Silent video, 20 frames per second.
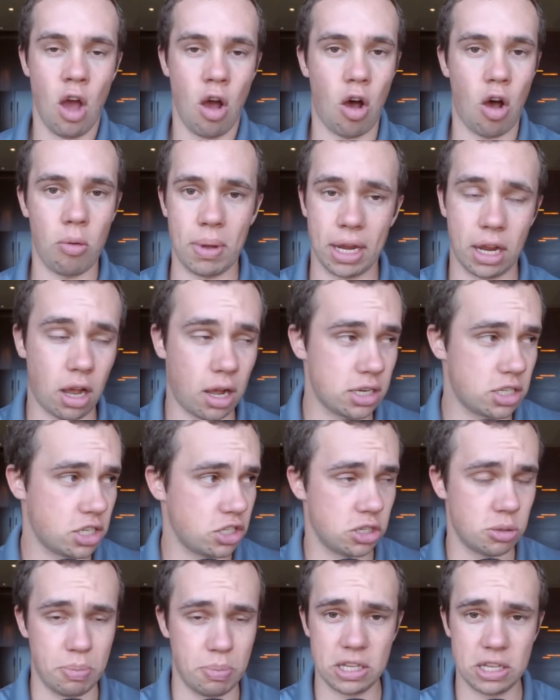oh my gosh,
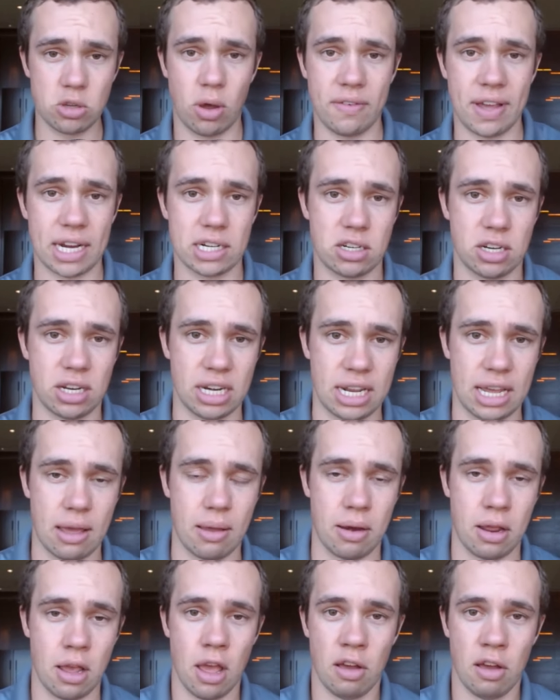is the Big twelve actually going to get